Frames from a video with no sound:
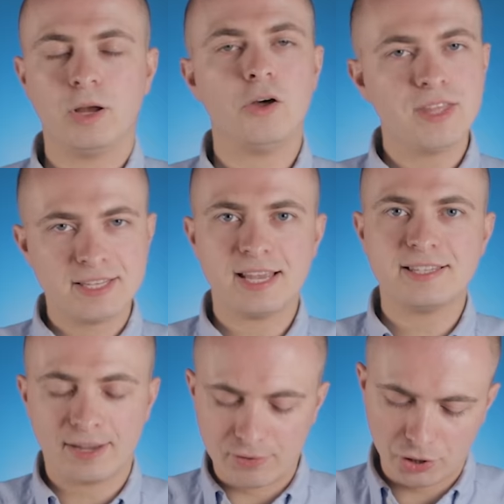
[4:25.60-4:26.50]
On this
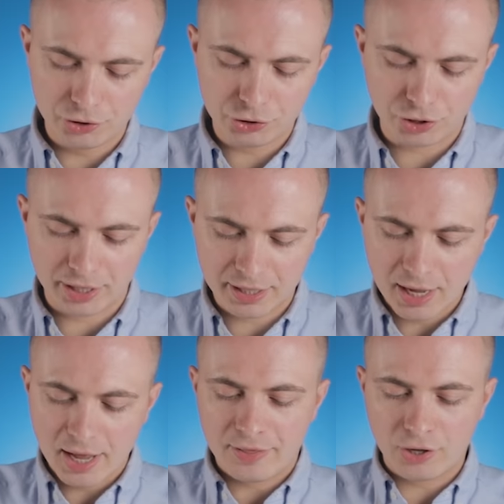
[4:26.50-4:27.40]
A700,
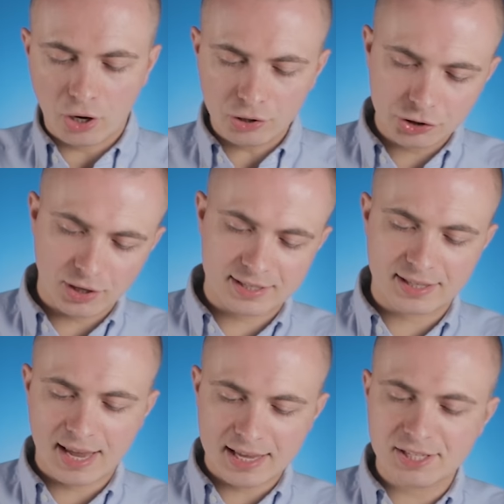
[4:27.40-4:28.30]
the
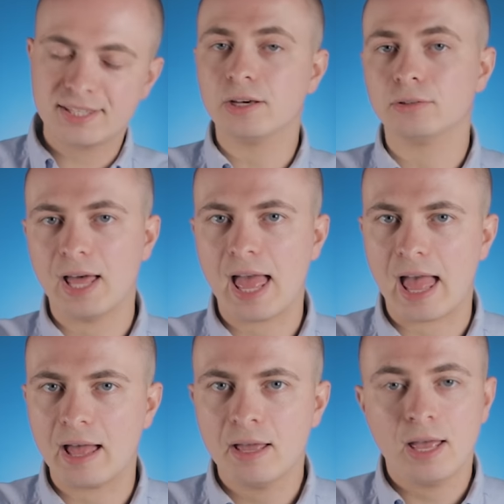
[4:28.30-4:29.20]
contrast is still
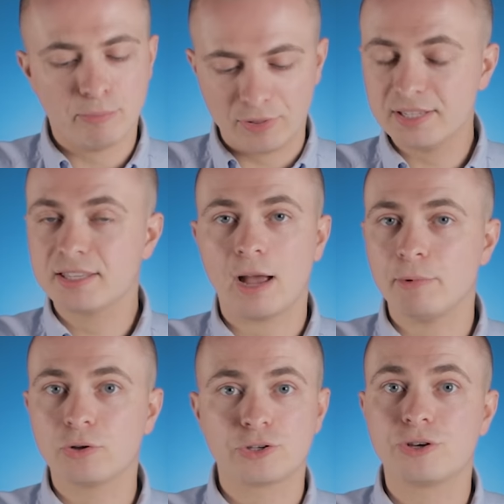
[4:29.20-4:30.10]
there, but this time
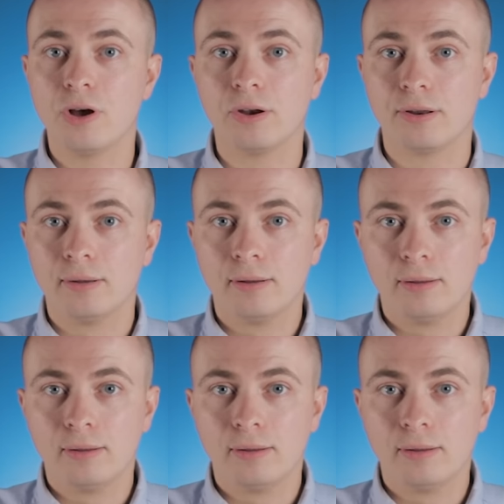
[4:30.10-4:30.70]
it looks good.